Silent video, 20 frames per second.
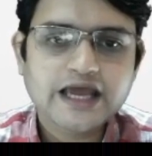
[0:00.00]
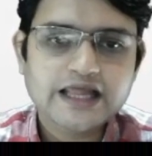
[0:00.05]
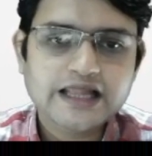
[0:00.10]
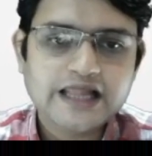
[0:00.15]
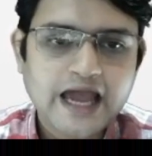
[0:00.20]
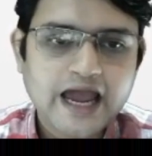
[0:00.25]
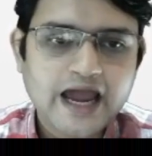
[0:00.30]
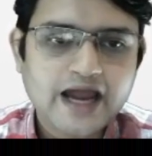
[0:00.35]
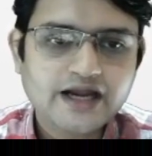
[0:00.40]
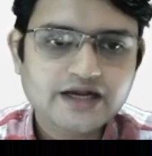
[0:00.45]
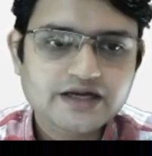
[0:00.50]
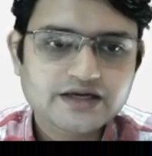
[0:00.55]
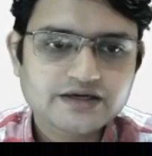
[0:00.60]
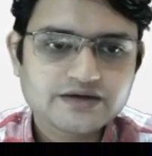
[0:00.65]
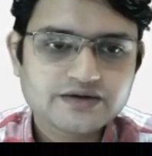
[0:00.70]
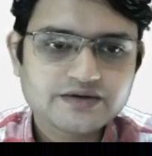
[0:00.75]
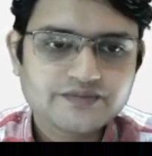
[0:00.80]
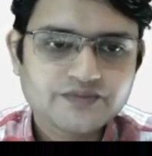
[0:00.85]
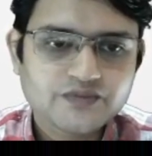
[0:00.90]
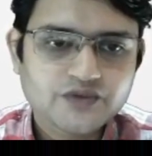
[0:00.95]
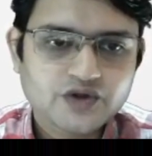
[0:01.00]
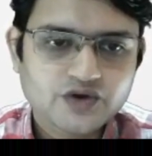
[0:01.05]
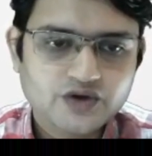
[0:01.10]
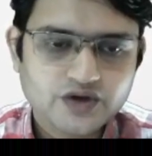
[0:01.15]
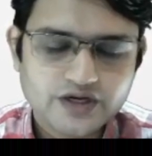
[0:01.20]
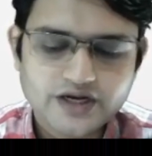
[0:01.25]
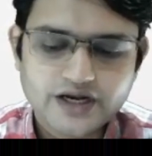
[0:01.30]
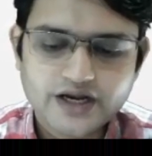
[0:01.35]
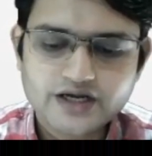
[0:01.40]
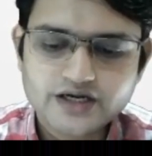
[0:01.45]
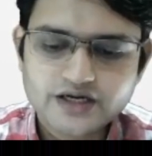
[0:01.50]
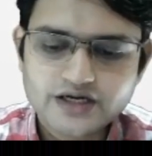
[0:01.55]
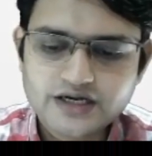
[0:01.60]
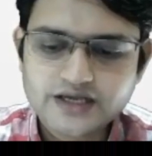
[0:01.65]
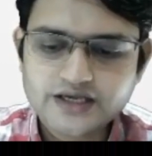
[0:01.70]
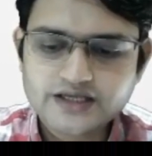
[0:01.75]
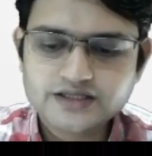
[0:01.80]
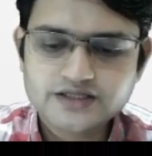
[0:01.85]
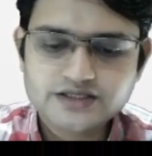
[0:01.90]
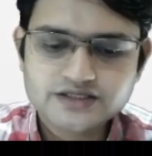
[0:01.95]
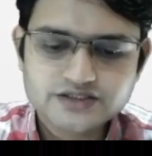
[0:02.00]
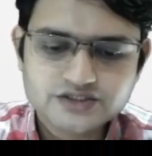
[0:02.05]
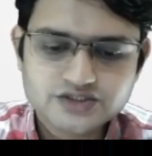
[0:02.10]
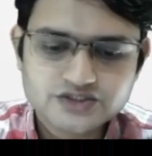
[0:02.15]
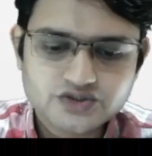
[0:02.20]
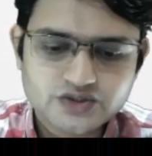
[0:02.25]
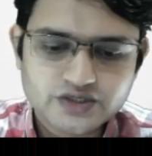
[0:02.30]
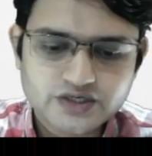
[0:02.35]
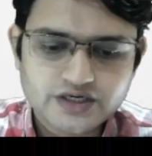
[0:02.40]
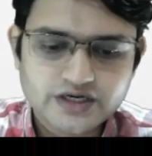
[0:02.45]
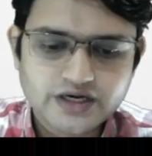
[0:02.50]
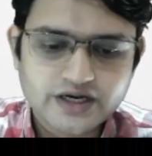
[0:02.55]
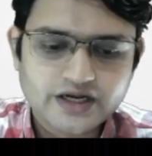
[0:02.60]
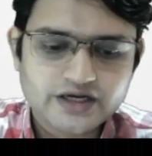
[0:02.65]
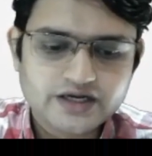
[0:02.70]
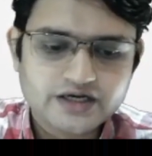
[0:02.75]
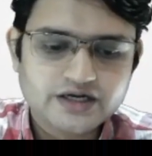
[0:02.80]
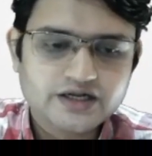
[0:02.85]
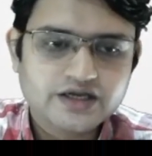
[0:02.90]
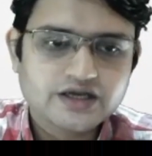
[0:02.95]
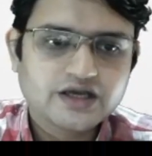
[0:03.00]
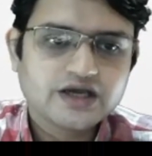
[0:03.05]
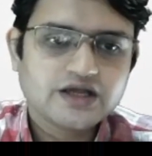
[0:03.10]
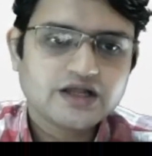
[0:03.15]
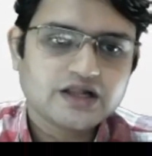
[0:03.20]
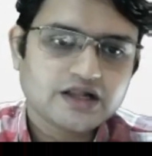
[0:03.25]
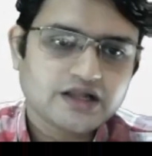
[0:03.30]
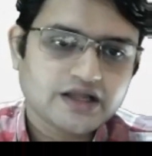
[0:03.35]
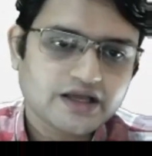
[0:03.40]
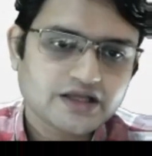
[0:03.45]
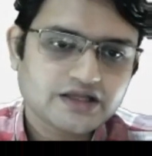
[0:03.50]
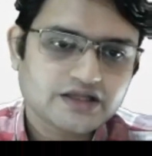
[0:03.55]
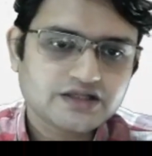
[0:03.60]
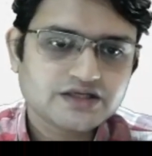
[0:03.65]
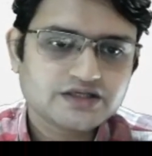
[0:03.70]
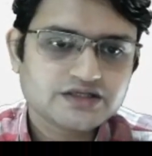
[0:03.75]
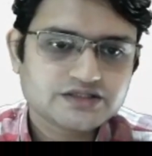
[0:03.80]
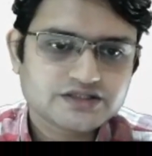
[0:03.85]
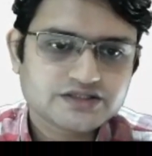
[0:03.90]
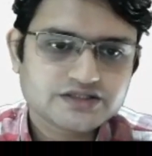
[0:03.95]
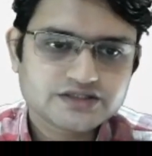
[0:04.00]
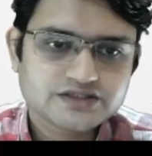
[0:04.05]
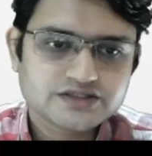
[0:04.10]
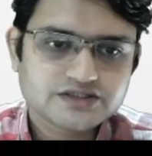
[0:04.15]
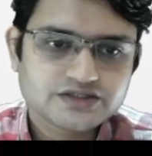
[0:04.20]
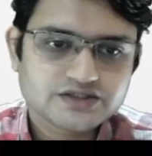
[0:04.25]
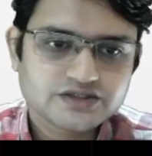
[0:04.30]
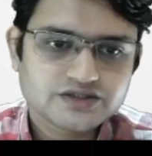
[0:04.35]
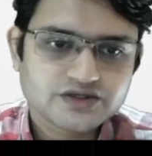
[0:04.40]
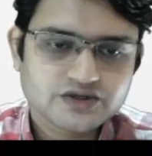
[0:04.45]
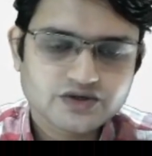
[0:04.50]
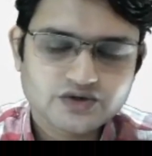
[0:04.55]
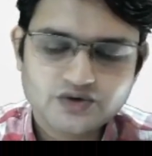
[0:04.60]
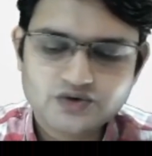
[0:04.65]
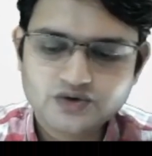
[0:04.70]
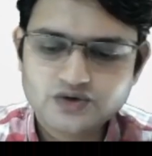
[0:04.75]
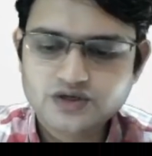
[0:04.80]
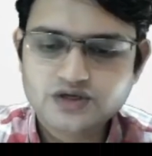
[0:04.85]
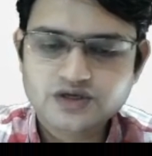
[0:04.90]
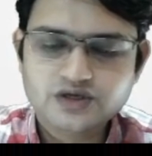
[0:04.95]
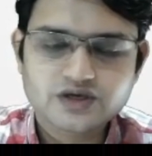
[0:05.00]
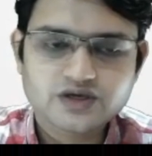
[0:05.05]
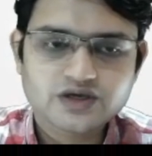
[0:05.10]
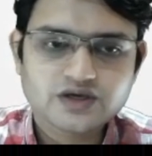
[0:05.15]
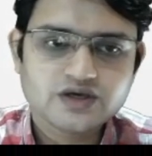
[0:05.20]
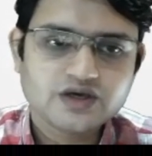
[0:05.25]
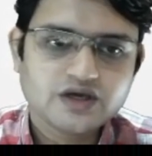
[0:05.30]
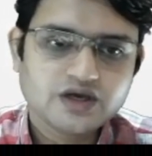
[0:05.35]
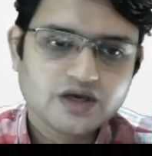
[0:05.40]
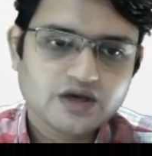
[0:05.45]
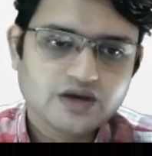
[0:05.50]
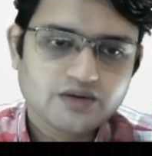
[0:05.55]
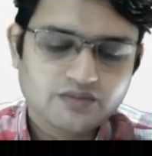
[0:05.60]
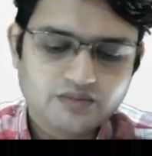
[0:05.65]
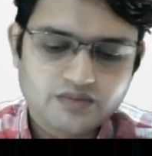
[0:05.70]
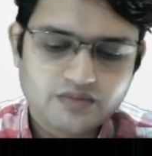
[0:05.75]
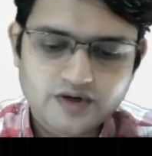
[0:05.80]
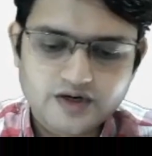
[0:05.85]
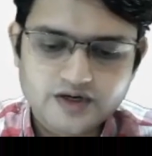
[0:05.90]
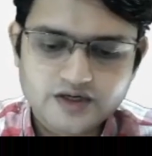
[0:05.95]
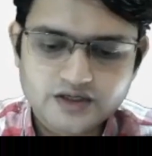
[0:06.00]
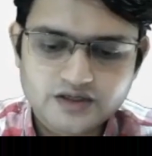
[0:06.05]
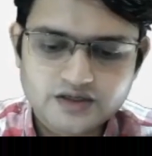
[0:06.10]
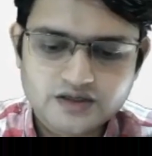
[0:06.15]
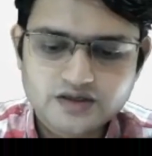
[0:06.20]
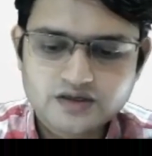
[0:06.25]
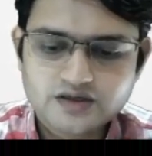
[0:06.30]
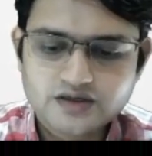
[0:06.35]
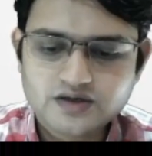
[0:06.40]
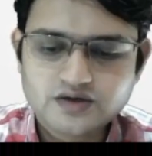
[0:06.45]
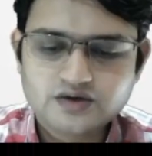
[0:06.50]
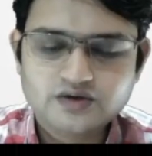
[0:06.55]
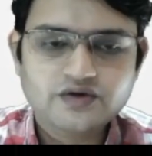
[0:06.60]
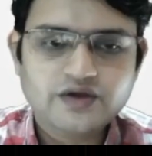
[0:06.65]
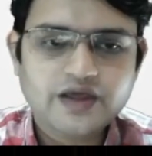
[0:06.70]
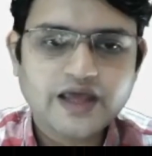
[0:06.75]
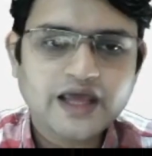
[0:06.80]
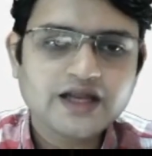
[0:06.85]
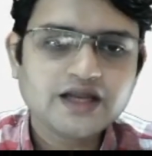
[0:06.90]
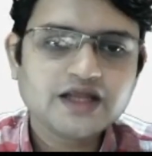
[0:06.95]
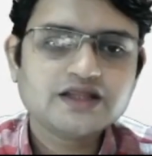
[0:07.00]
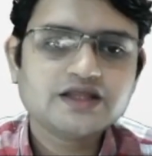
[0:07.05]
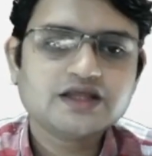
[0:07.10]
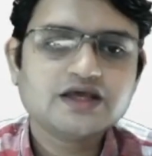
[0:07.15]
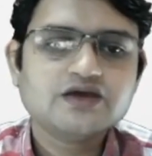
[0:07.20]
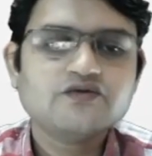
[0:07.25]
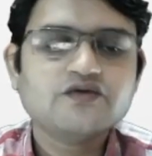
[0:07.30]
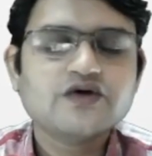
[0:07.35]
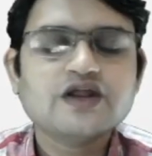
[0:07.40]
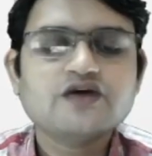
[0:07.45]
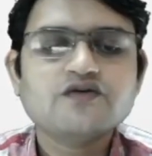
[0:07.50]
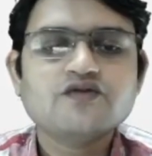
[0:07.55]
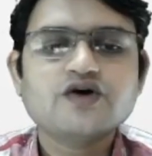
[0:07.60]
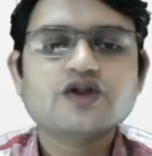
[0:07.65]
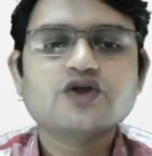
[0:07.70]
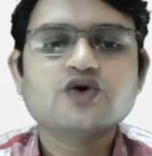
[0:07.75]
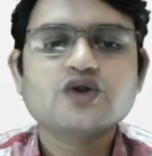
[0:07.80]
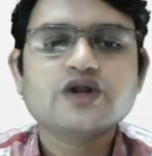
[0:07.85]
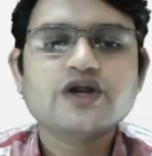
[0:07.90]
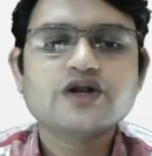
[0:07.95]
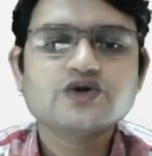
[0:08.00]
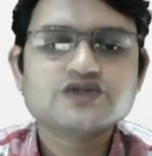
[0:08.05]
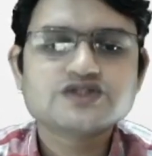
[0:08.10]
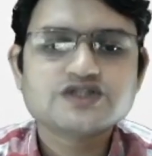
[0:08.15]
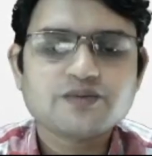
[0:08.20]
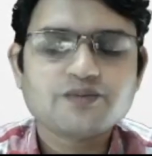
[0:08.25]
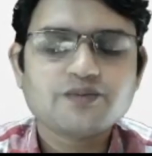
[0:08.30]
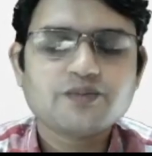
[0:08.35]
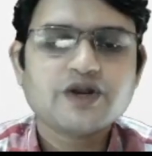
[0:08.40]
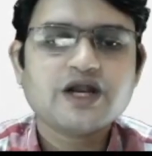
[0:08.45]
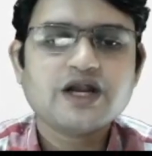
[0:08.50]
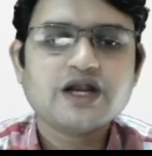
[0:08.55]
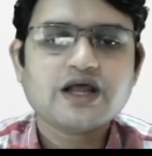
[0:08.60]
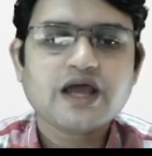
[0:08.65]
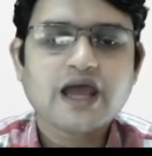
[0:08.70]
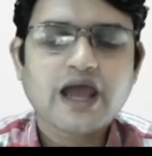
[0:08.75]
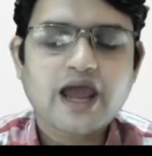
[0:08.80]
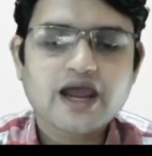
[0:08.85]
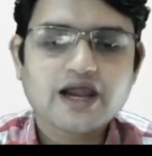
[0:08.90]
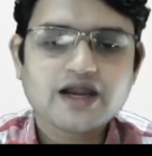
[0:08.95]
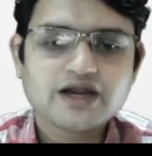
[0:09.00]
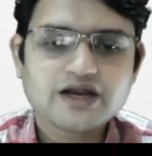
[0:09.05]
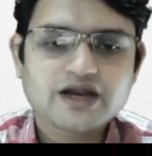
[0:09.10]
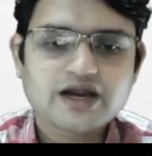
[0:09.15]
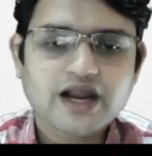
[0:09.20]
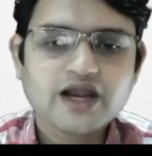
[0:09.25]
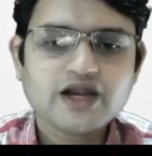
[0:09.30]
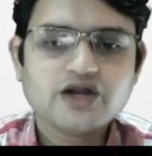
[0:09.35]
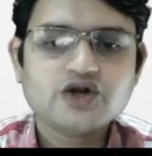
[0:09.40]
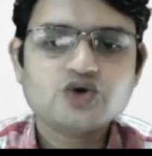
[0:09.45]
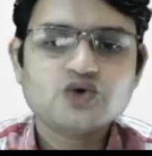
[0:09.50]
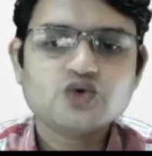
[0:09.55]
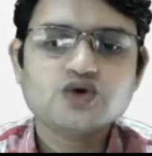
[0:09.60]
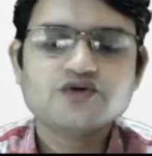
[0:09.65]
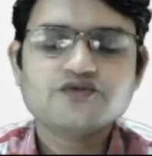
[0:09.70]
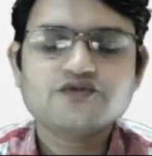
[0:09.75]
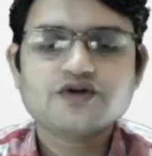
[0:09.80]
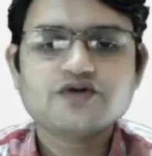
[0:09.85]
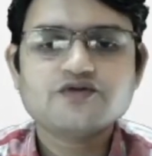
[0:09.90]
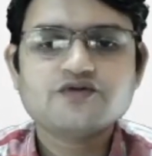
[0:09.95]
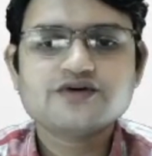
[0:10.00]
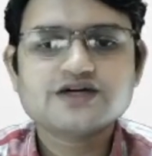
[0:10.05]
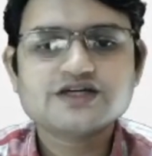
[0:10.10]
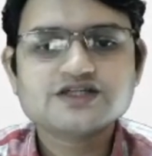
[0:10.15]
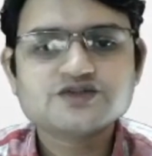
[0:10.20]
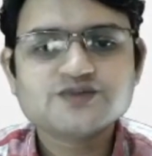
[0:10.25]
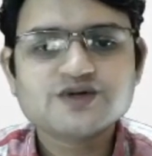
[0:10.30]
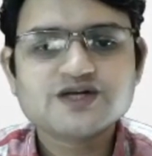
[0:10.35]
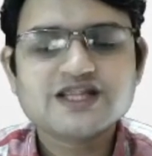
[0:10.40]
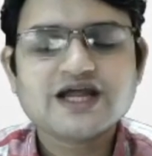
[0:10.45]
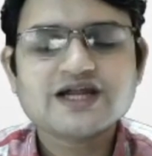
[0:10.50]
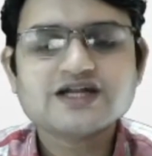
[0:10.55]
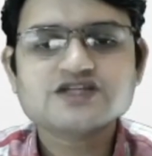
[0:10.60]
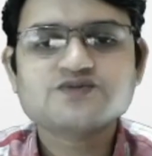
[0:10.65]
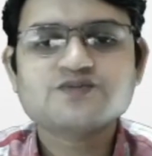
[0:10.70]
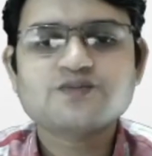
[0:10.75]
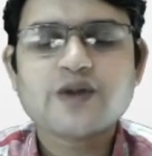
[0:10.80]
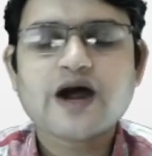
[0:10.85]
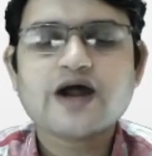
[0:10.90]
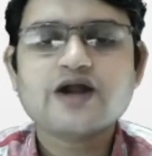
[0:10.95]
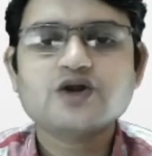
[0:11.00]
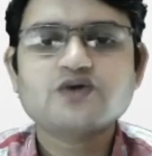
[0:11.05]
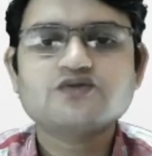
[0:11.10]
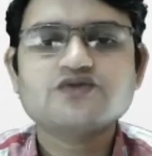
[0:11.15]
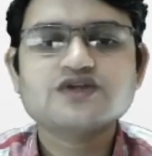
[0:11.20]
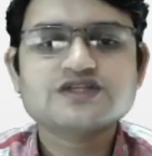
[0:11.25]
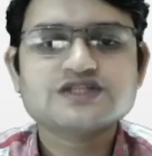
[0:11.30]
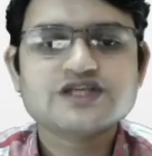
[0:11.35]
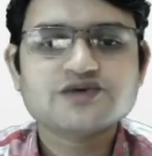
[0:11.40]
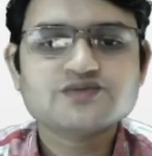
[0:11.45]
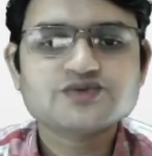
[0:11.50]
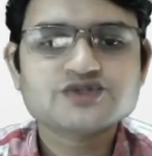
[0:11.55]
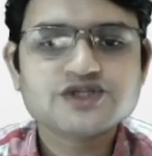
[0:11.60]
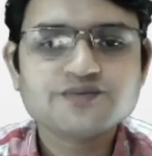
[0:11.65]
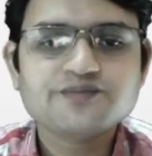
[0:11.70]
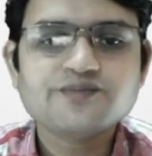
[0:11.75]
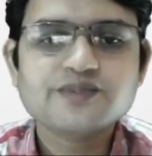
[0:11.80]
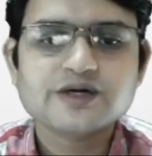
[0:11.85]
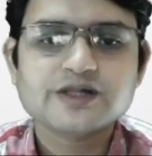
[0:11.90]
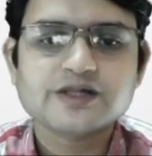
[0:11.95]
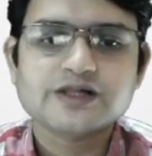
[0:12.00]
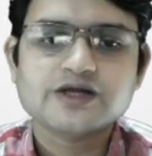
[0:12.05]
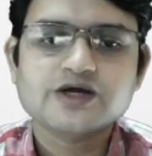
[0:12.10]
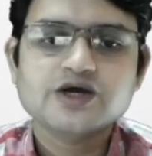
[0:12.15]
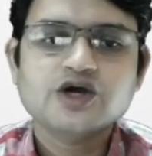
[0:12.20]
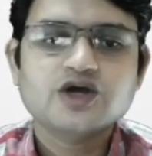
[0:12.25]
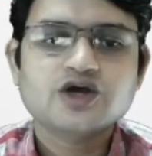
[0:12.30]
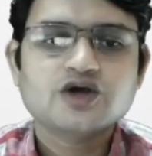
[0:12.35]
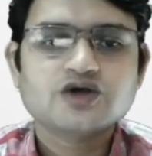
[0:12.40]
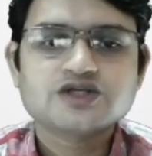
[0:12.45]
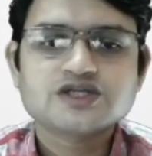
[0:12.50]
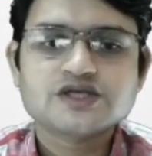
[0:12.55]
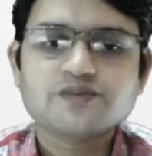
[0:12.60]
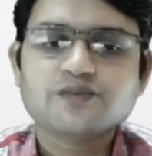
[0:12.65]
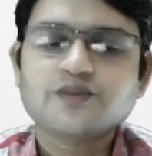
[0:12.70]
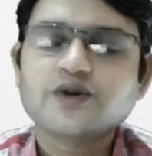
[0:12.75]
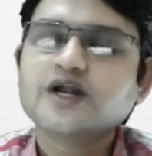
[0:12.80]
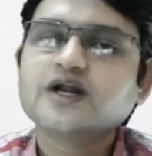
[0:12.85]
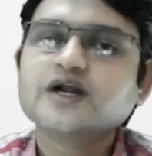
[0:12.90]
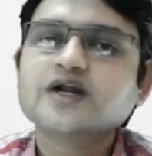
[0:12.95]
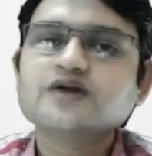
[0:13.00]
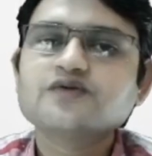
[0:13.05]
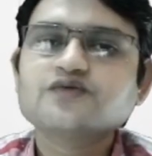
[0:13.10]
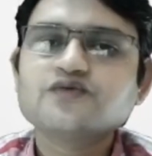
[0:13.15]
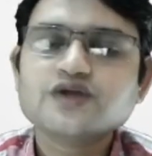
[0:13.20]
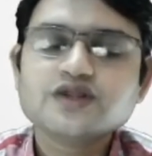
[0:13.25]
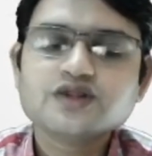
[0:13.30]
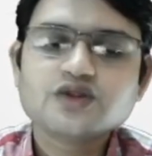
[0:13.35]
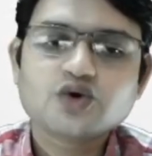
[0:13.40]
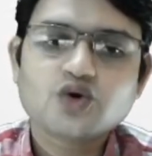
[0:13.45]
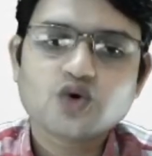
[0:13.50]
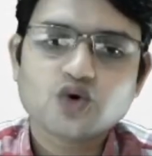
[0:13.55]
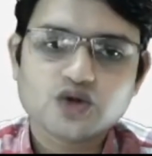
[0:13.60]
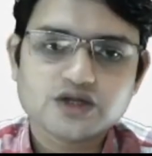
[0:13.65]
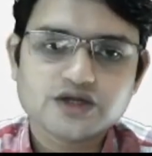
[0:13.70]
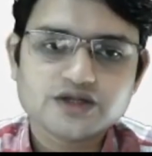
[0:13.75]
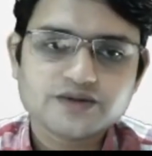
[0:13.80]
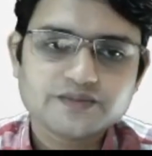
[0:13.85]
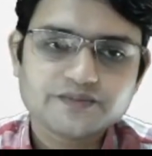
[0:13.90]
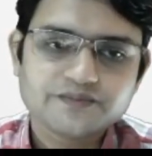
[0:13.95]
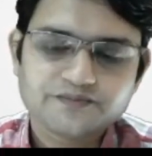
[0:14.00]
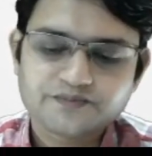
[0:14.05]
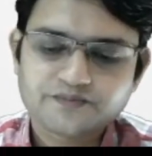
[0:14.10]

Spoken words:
L hat, you can write it like this, you can write it like this. Okay, but anything whenever you need to separate and write two different words but that is part of the same symbol, separate it with colon.